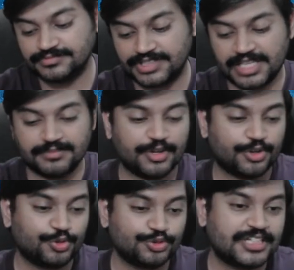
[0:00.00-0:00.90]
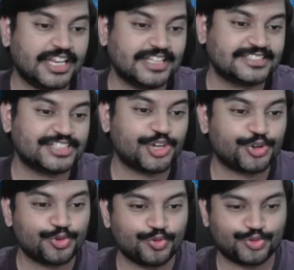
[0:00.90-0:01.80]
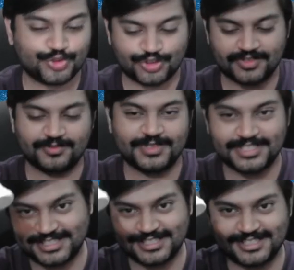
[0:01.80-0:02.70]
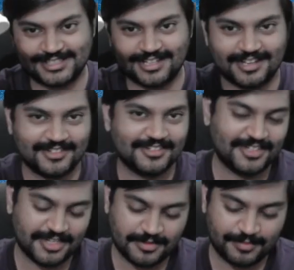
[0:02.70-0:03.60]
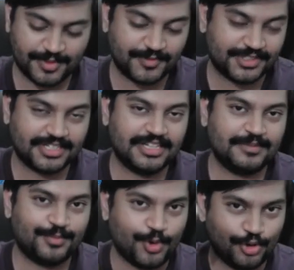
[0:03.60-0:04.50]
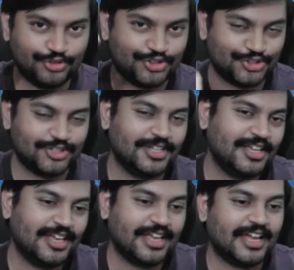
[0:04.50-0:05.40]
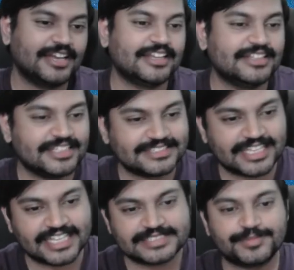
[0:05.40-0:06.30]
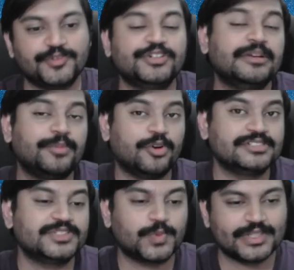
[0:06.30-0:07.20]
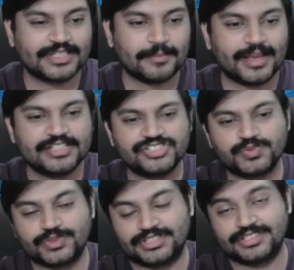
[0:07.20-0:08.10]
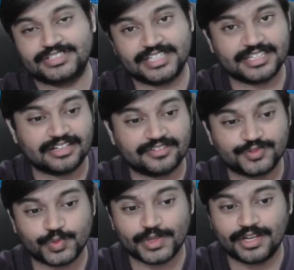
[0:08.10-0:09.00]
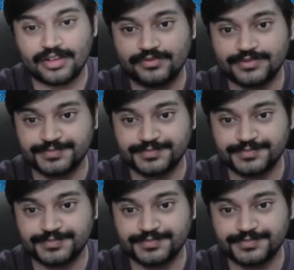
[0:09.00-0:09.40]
team Ruthless Rooks versus Pivotal Pawns, and in this case Pivotal Pawns won the match with the 3.5, 2.5.